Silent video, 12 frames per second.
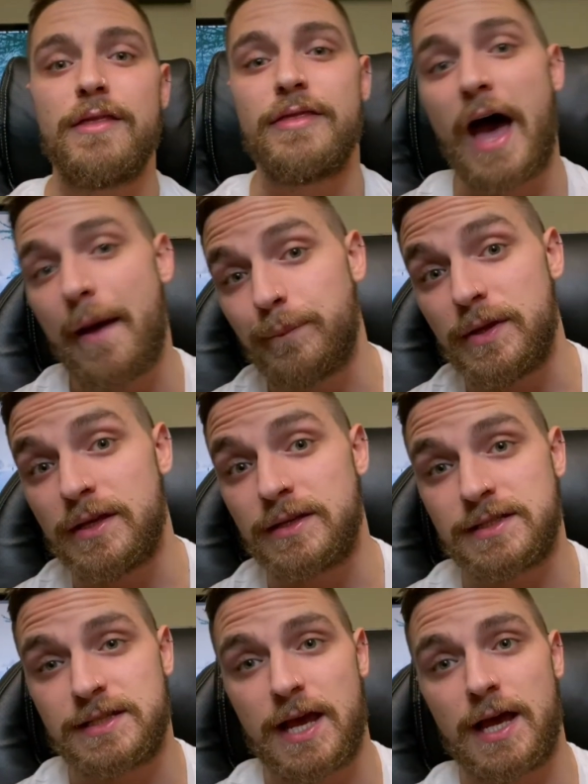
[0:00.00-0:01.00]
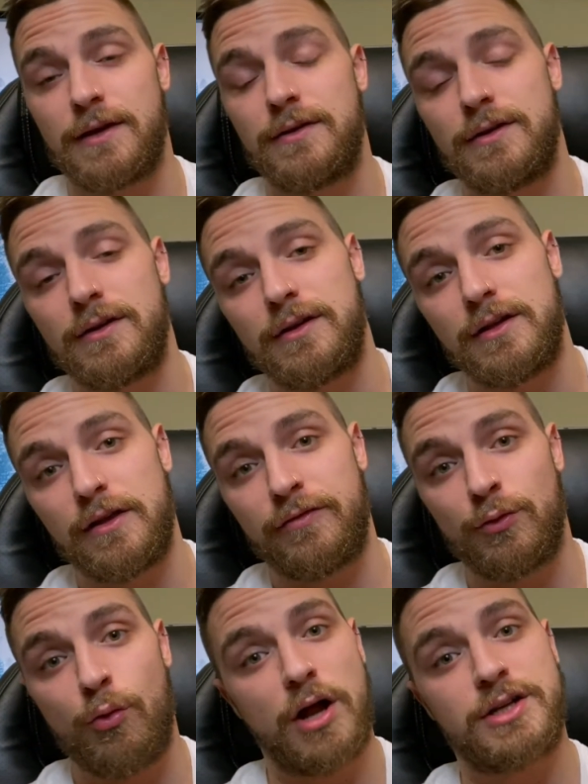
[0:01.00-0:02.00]
That being said, if
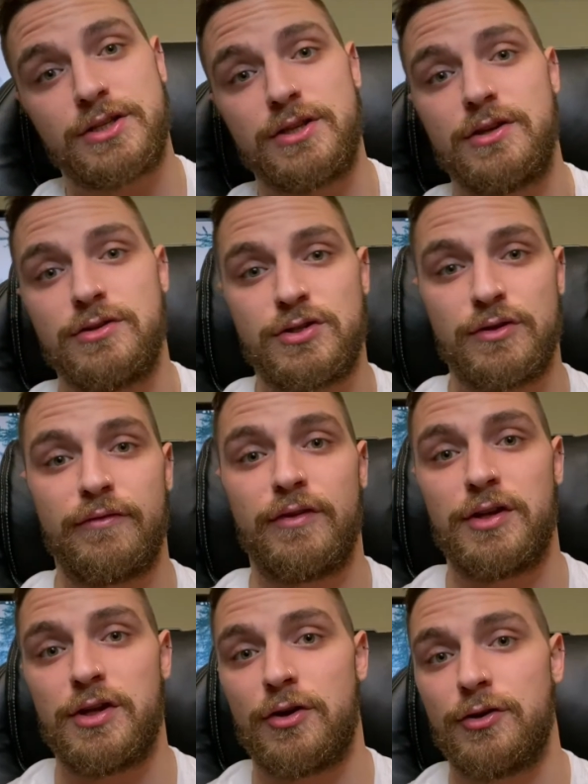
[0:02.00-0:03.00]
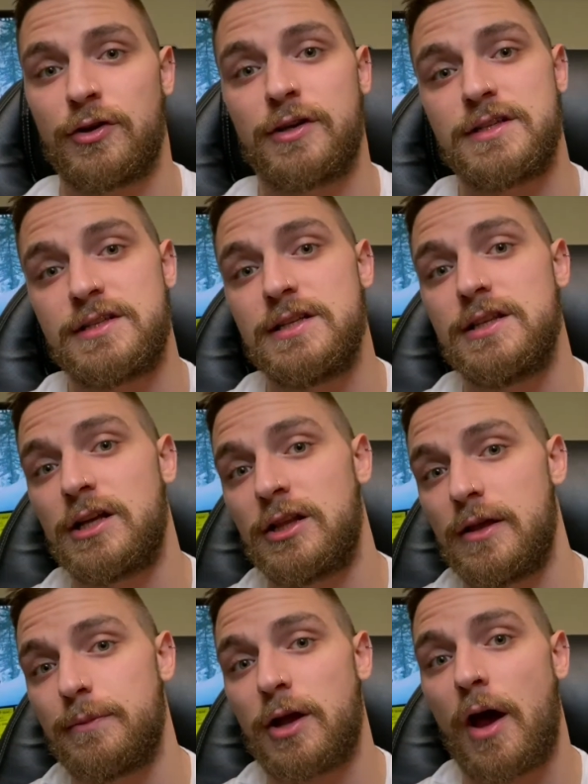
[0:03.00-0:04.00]
you're watching the YouTube video, you're gonna see the
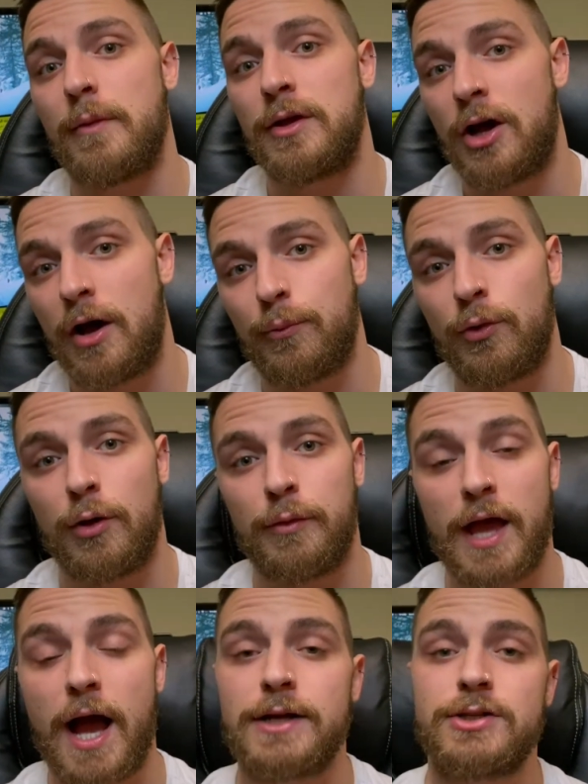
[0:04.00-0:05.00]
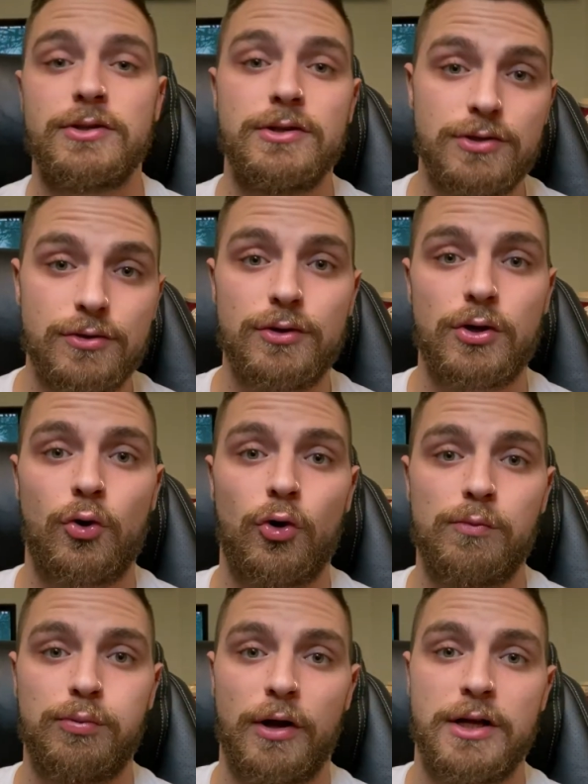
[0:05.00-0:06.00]
clip coming up where we actually do the
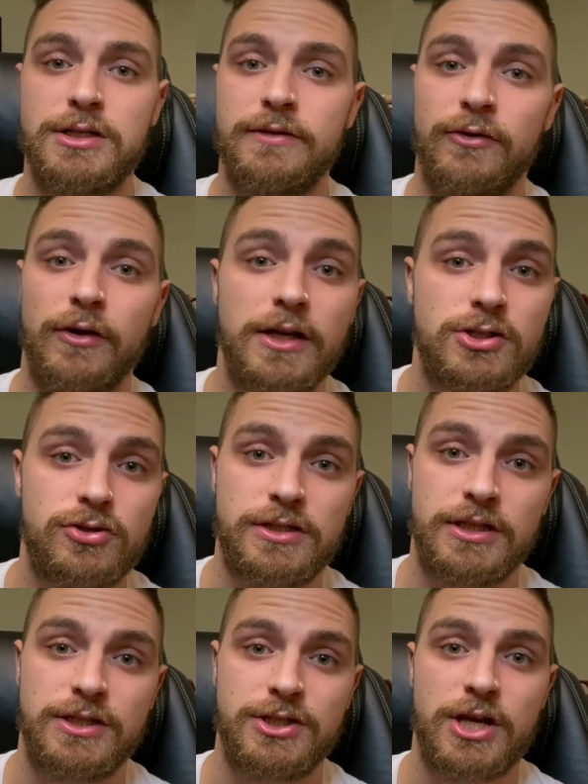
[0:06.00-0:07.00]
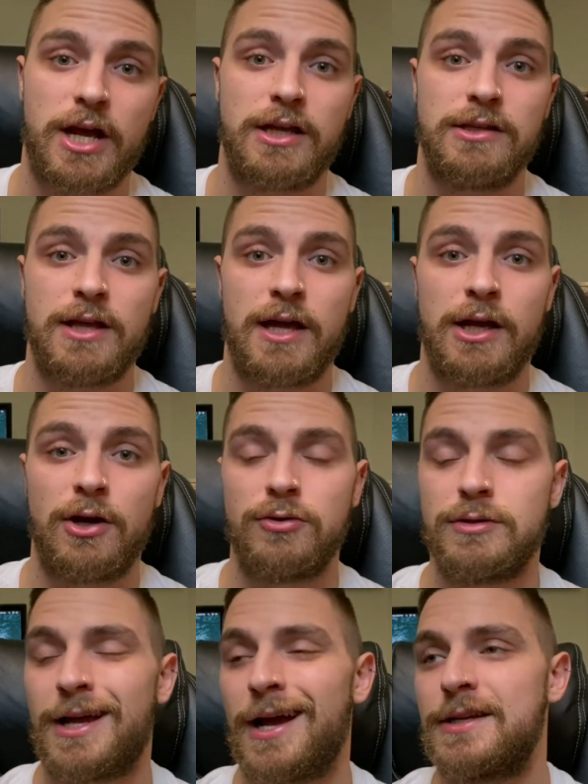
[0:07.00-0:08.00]
cold plunge. If you're interested in checking that out
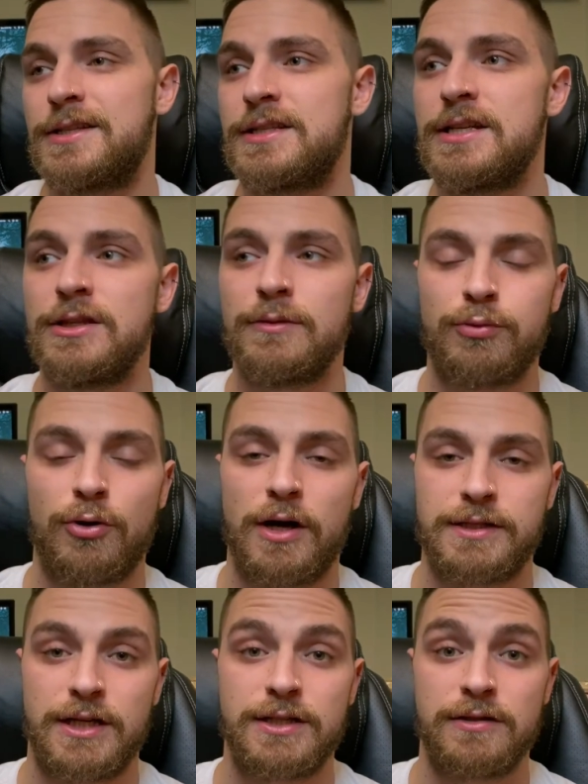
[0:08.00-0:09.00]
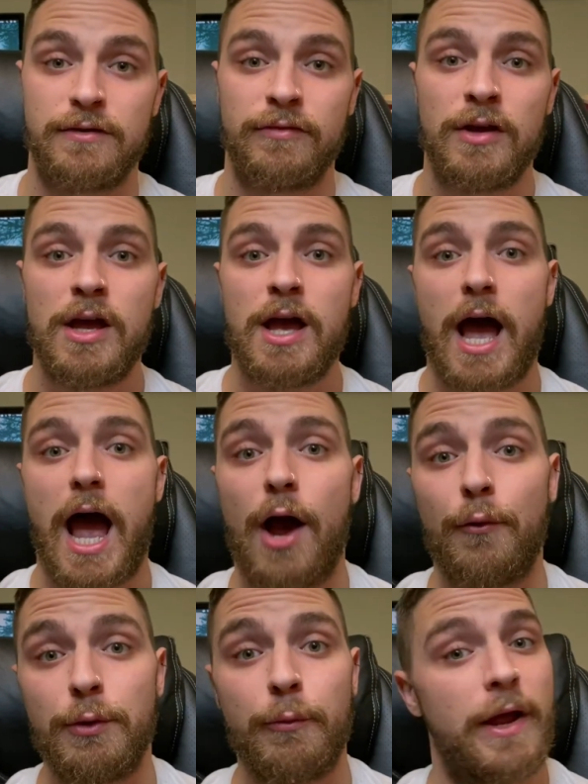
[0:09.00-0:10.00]
and kind of seeing the process of
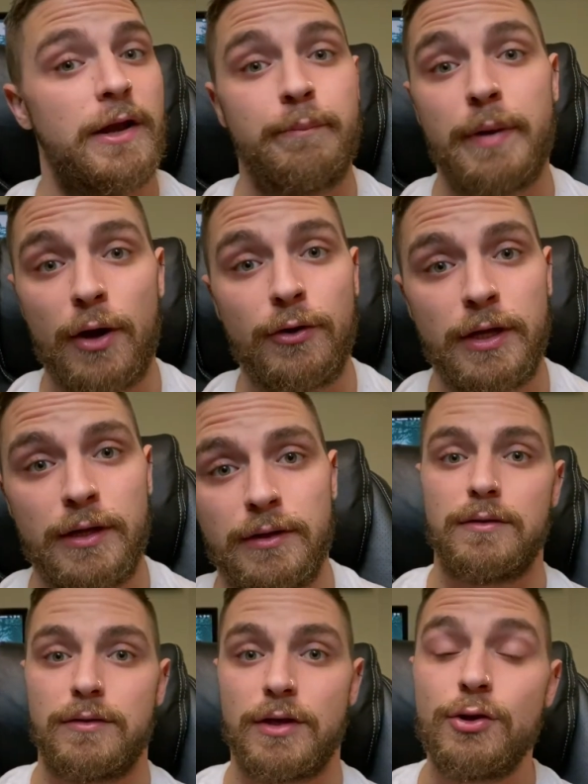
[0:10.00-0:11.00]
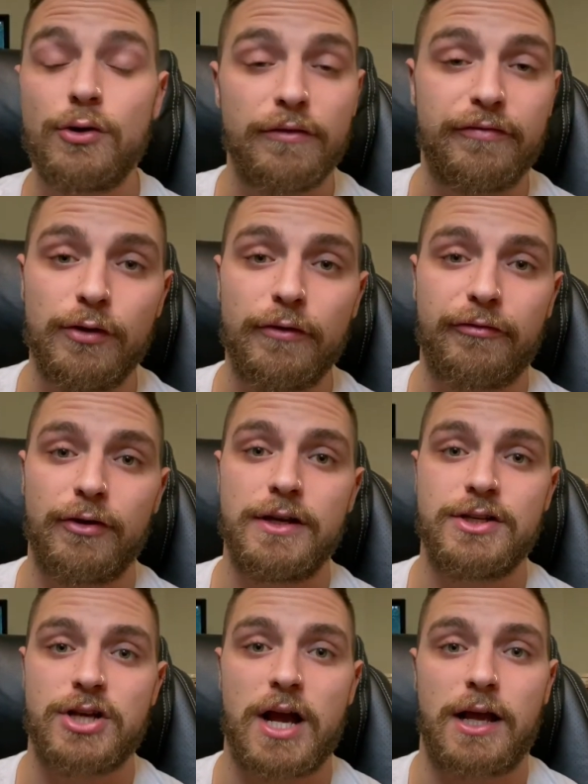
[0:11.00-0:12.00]
how we went about it, then you can feel free
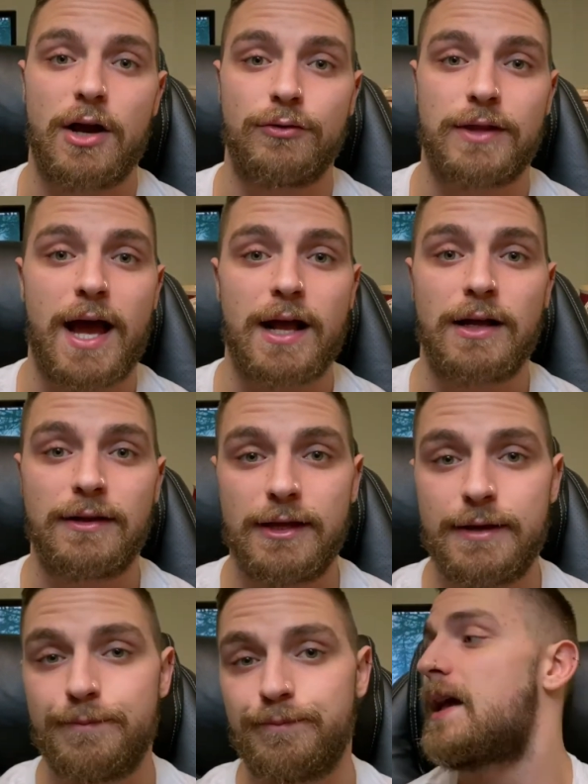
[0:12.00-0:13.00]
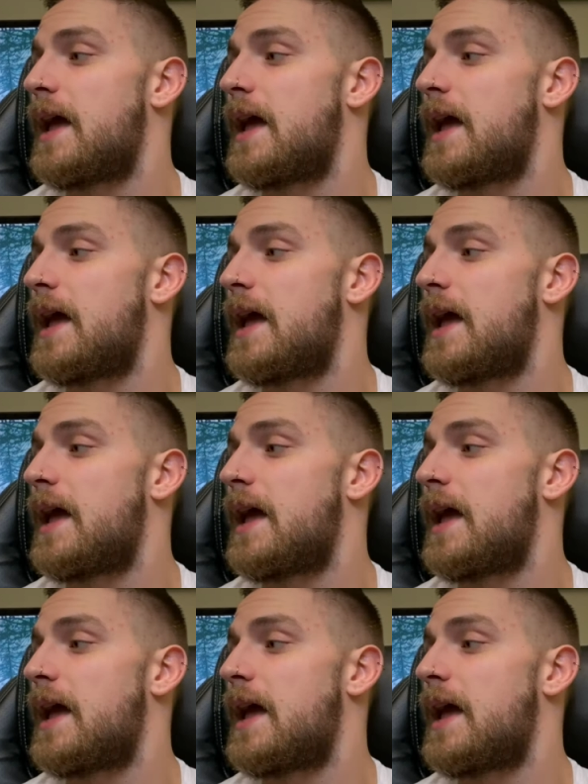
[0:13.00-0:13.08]
to check out that clip.